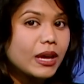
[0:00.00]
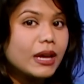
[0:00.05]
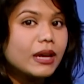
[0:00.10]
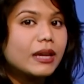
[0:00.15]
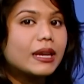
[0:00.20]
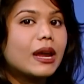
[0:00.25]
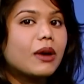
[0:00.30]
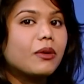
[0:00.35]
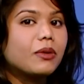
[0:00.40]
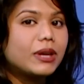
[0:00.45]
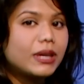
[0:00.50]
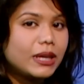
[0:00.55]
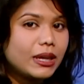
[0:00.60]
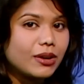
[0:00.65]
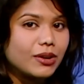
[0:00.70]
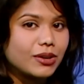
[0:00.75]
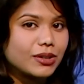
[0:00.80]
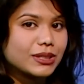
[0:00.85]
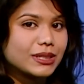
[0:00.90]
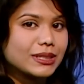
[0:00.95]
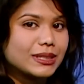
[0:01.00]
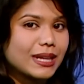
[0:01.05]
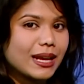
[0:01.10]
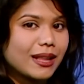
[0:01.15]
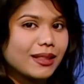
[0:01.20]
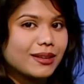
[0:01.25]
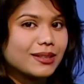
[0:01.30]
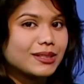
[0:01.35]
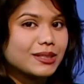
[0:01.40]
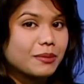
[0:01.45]
Now, here to
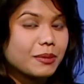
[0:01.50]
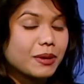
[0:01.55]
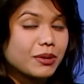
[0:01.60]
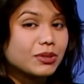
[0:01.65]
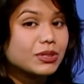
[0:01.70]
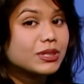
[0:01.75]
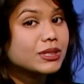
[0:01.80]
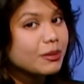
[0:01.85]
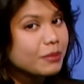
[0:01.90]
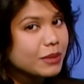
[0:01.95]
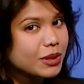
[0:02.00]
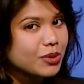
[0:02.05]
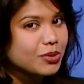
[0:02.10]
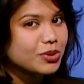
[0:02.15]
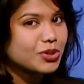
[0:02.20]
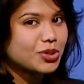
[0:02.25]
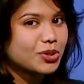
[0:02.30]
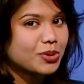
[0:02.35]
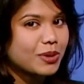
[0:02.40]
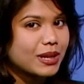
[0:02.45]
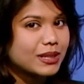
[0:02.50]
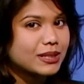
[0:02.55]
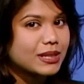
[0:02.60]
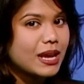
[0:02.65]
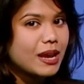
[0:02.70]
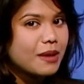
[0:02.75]
tell us about some of those trends,